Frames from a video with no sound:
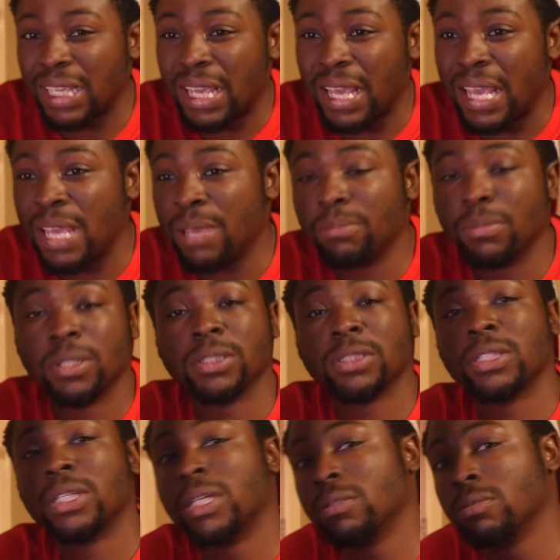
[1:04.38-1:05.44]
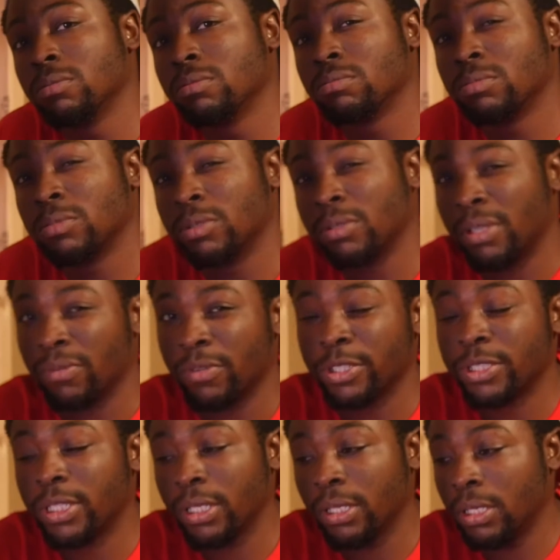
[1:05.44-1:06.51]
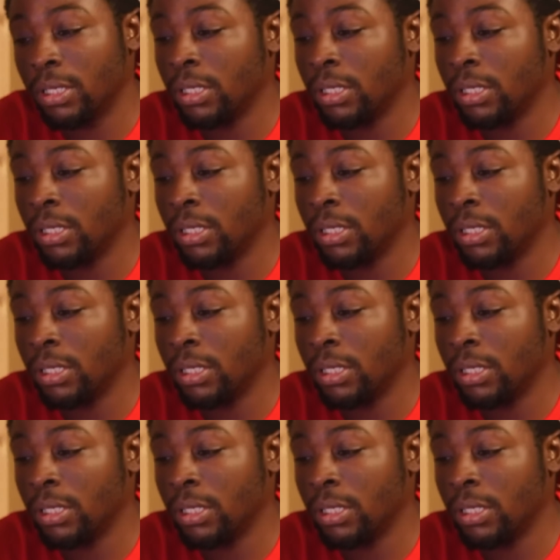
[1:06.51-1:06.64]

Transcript: 8 months now, give or take.